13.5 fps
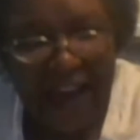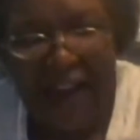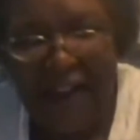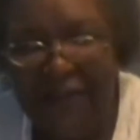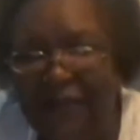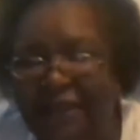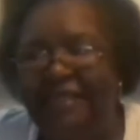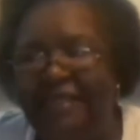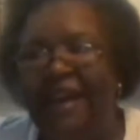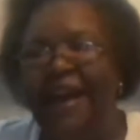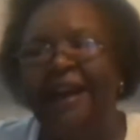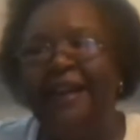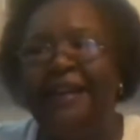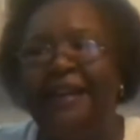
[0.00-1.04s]
I mean,
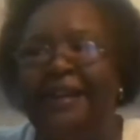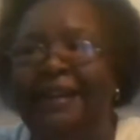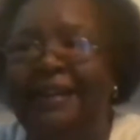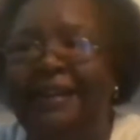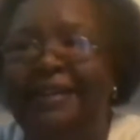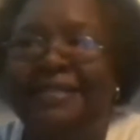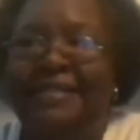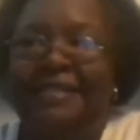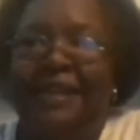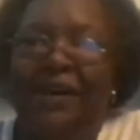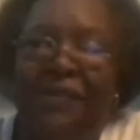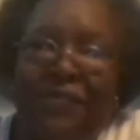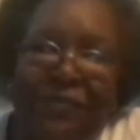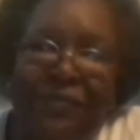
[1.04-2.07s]
that in
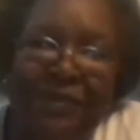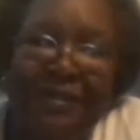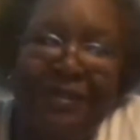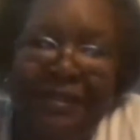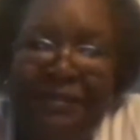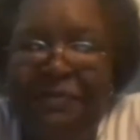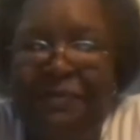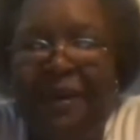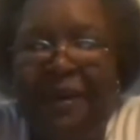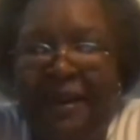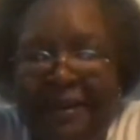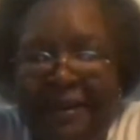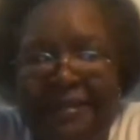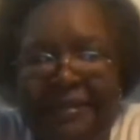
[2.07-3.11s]
itself was an
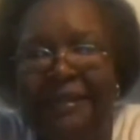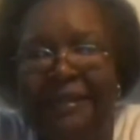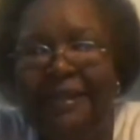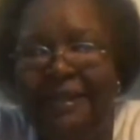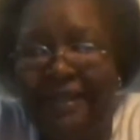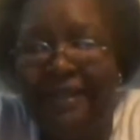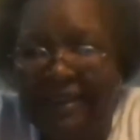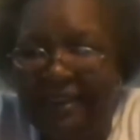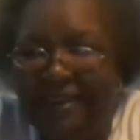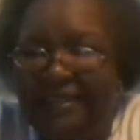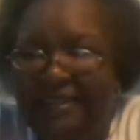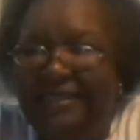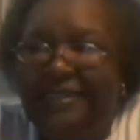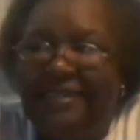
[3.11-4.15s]
amazing
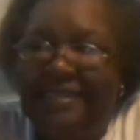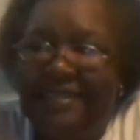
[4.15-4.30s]
thing to